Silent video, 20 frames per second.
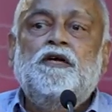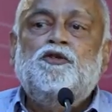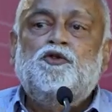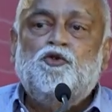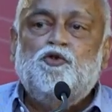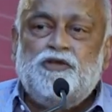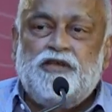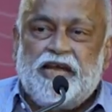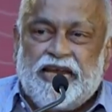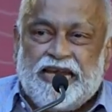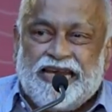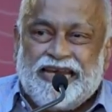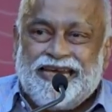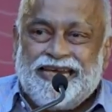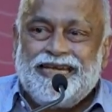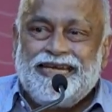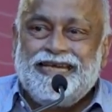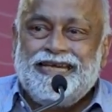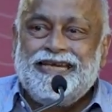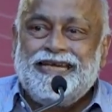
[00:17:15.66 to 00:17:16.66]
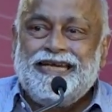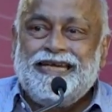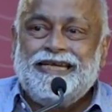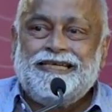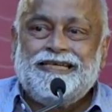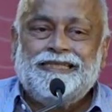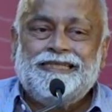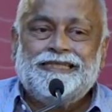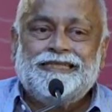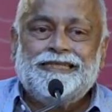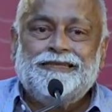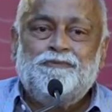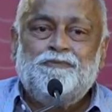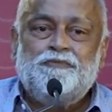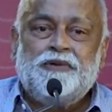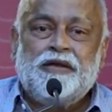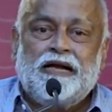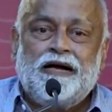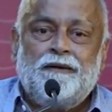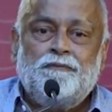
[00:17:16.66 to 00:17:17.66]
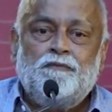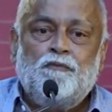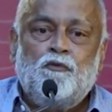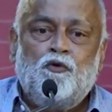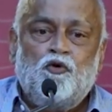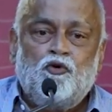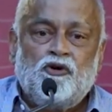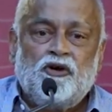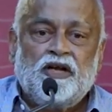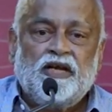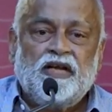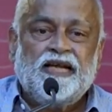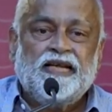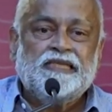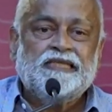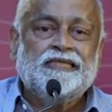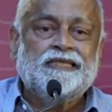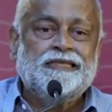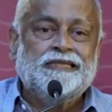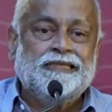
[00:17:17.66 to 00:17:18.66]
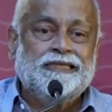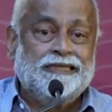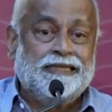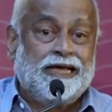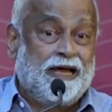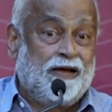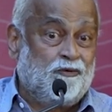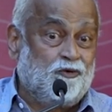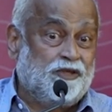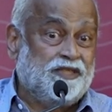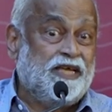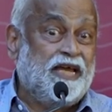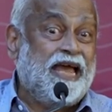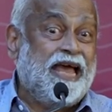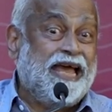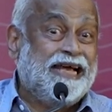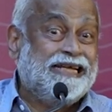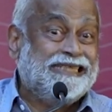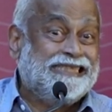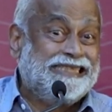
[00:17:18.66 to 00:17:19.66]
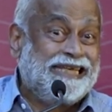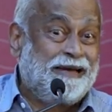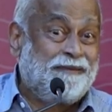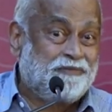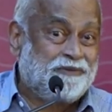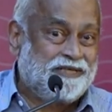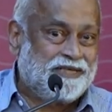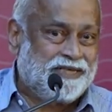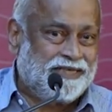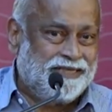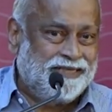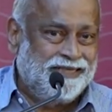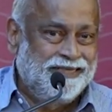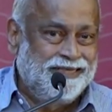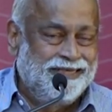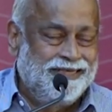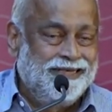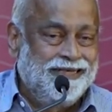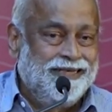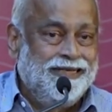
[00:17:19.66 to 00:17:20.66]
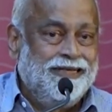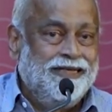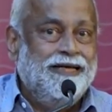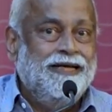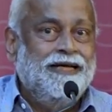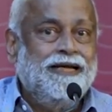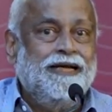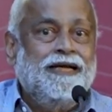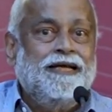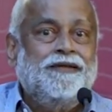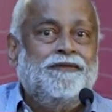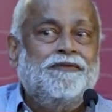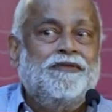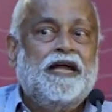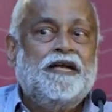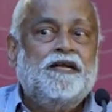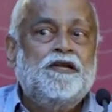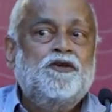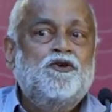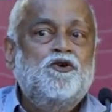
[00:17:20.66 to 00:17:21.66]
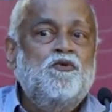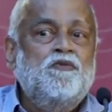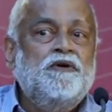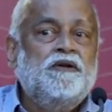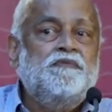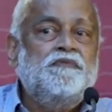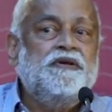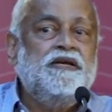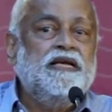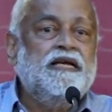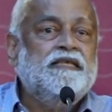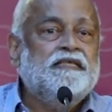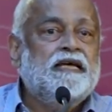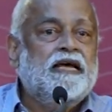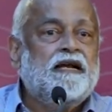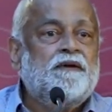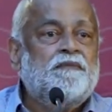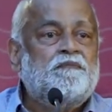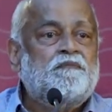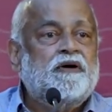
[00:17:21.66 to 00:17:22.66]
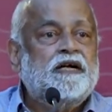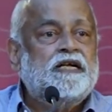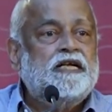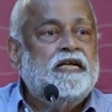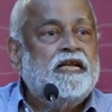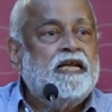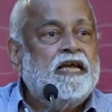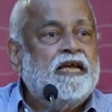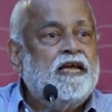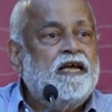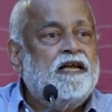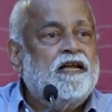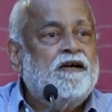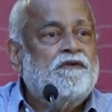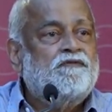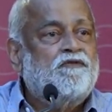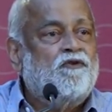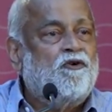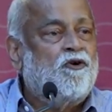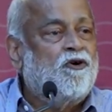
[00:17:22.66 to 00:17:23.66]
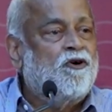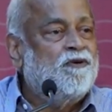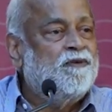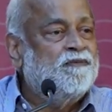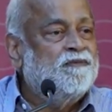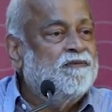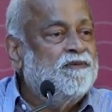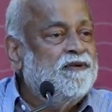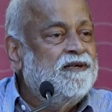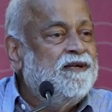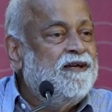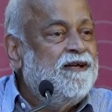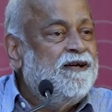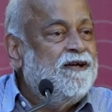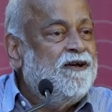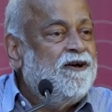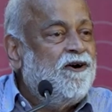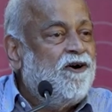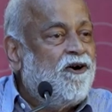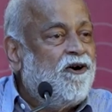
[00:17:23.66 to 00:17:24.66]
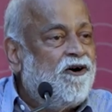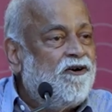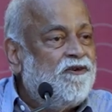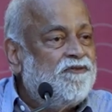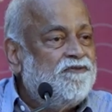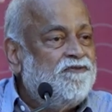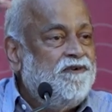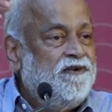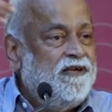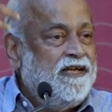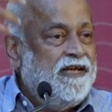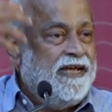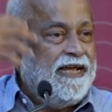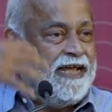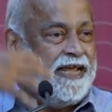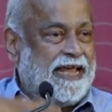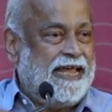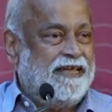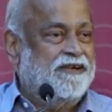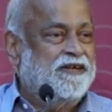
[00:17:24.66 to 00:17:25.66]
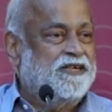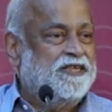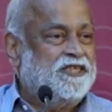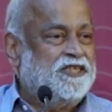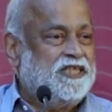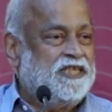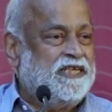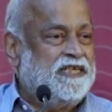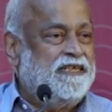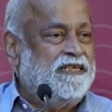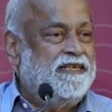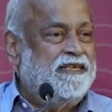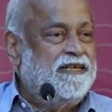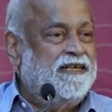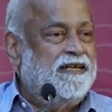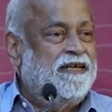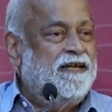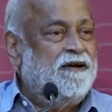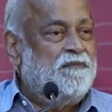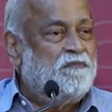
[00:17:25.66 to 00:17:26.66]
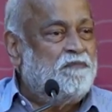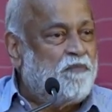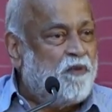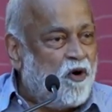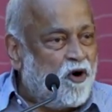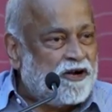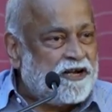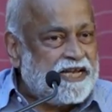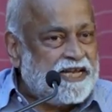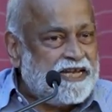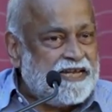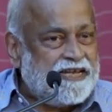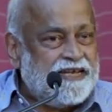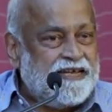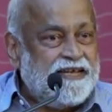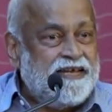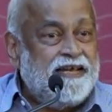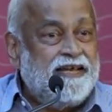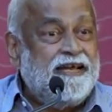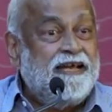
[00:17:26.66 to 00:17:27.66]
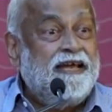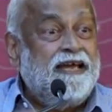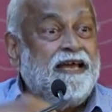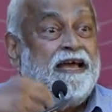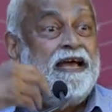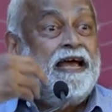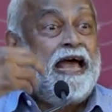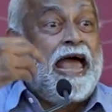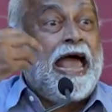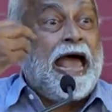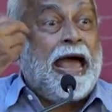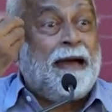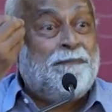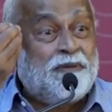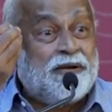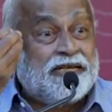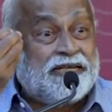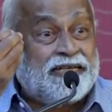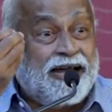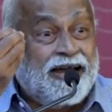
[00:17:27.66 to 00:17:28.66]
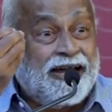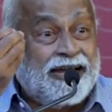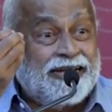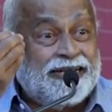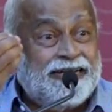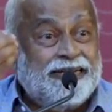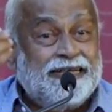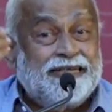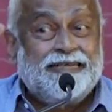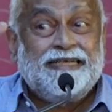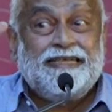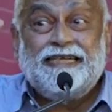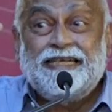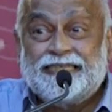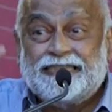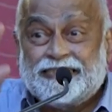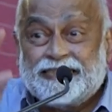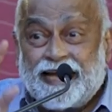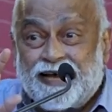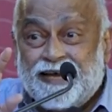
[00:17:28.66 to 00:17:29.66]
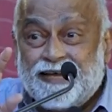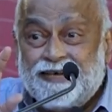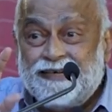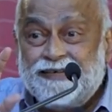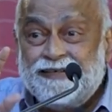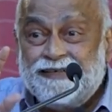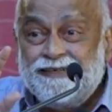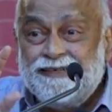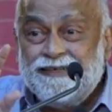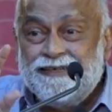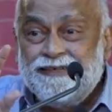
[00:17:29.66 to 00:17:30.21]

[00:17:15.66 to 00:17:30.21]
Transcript: today, it is become more or less, I would say, accepted that human beings are a particular form of energy, body, appetite, desire,